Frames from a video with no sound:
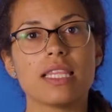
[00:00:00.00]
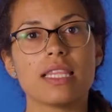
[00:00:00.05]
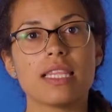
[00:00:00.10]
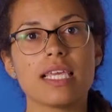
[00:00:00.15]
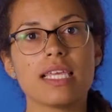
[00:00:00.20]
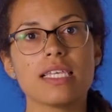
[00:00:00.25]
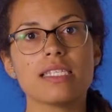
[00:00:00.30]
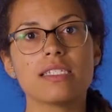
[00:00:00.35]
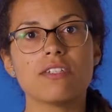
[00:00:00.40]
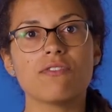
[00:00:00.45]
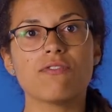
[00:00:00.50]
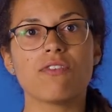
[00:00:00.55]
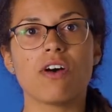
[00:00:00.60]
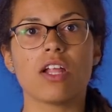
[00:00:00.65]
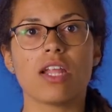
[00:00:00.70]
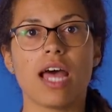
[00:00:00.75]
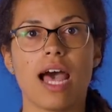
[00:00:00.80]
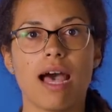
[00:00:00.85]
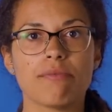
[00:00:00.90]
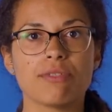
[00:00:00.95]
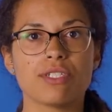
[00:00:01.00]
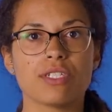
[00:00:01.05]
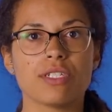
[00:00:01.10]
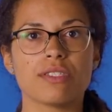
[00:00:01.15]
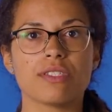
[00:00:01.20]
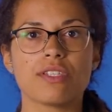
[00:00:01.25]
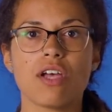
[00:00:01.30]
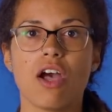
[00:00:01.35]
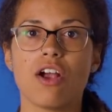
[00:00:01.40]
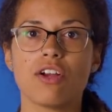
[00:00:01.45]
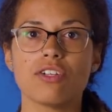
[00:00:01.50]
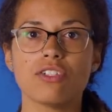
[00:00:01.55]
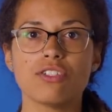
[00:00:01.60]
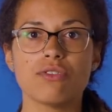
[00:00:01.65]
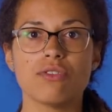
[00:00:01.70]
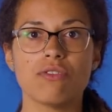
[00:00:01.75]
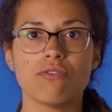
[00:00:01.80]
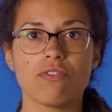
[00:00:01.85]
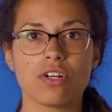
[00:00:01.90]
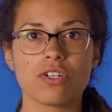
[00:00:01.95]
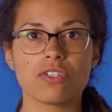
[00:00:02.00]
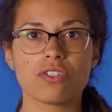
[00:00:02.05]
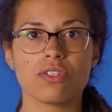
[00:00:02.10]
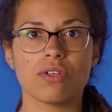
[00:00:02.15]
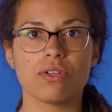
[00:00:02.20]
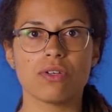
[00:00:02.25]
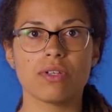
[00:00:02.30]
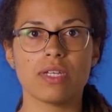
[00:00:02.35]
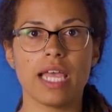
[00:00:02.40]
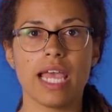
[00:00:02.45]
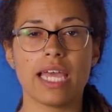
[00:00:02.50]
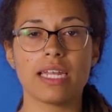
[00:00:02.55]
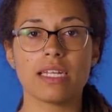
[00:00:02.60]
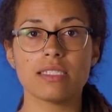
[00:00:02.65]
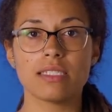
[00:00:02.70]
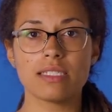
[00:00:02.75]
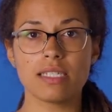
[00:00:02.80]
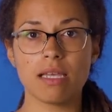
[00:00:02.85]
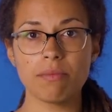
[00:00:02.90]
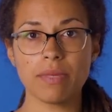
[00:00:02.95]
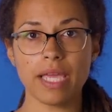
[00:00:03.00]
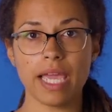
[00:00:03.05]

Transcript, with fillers: these default options aren't universal, and in some